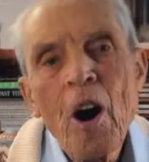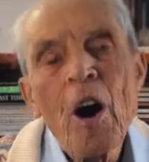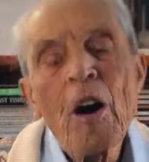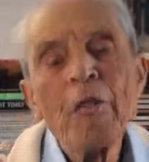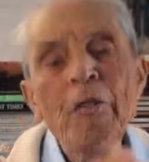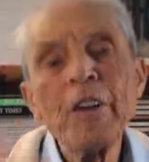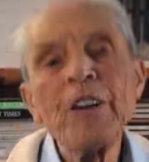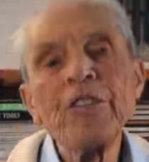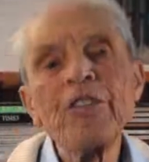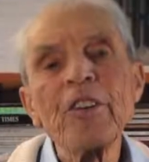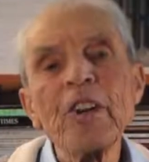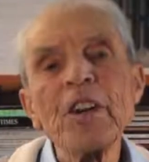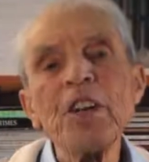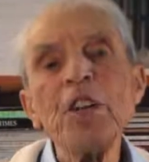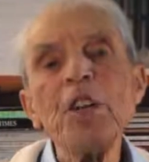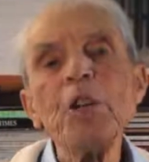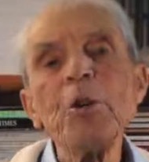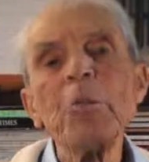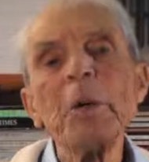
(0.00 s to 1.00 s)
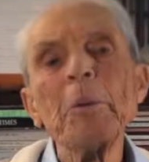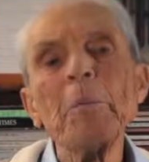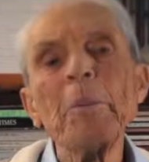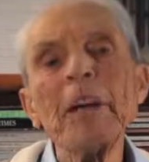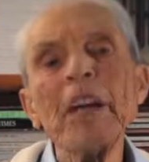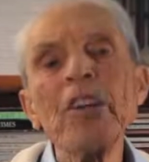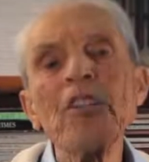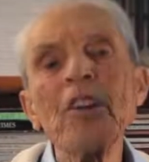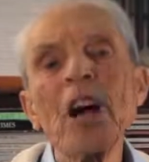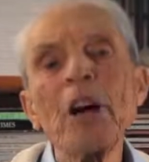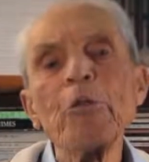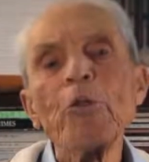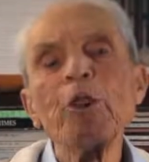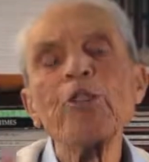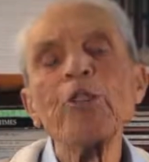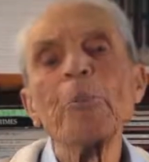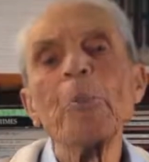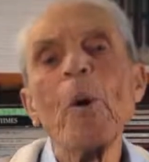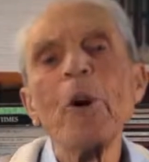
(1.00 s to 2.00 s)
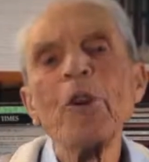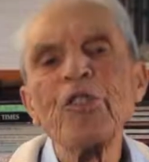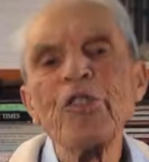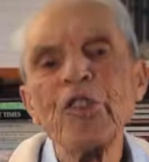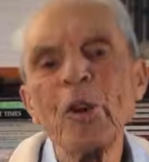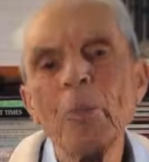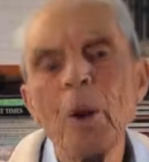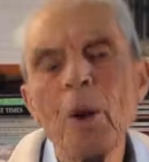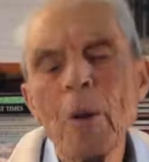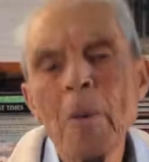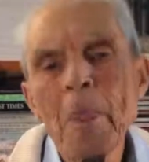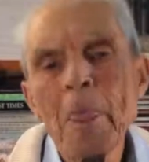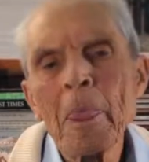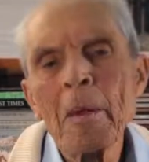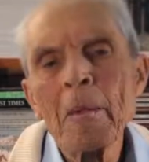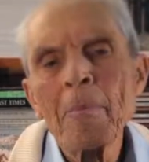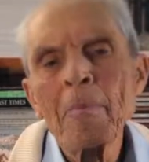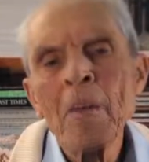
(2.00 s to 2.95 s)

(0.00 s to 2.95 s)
Obviously, human beings are responsible.